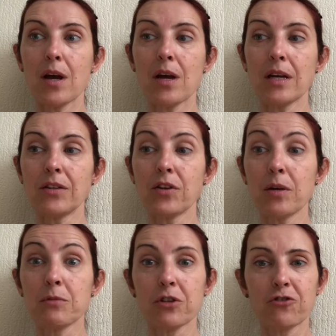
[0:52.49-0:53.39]
in
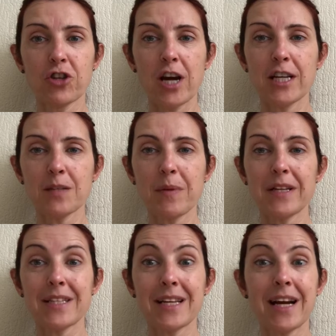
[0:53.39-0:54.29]
terms of Chinese
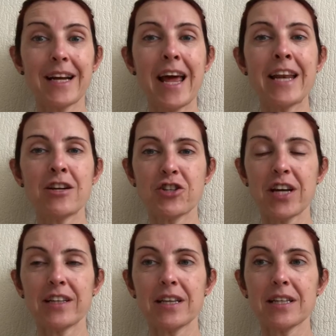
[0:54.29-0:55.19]
medicine and
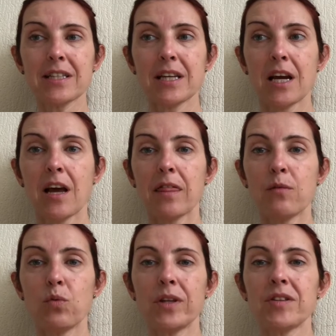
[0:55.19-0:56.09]
energetics, the
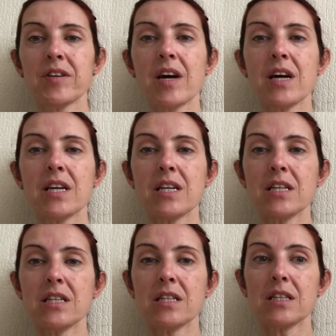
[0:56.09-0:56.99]
winter
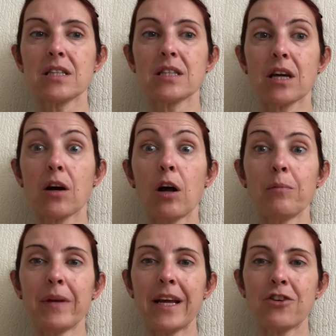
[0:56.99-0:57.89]
is the
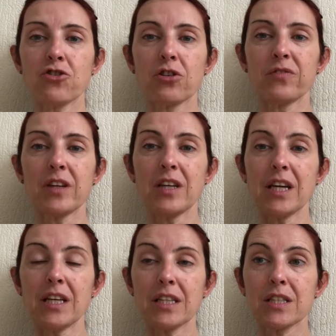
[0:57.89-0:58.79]
culmination of the
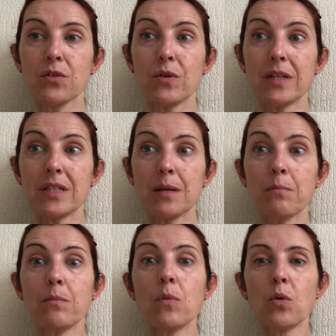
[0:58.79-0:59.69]
yin, so is the
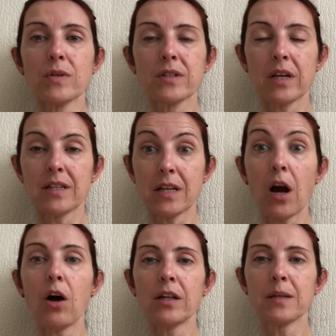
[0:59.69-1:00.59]

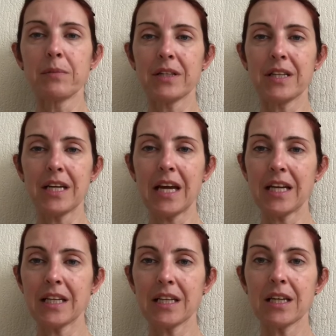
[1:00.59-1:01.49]
ultimate
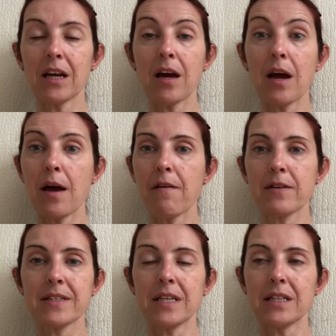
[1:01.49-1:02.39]
yin
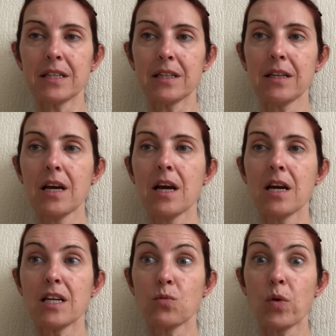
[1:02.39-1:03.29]
season,
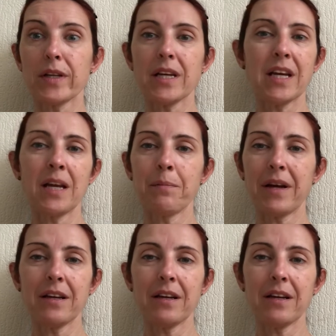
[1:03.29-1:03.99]
is where the yin